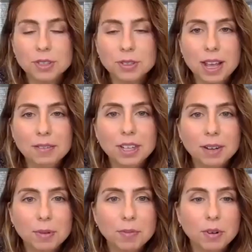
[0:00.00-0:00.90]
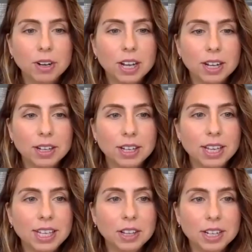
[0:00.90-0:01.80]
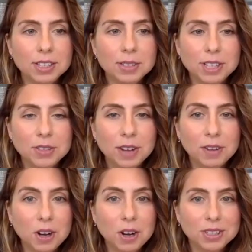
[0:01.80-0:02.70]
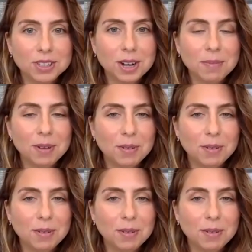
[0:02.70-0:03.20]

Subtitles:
we have a couple more. Ilan and Serene, do you have a hard stop?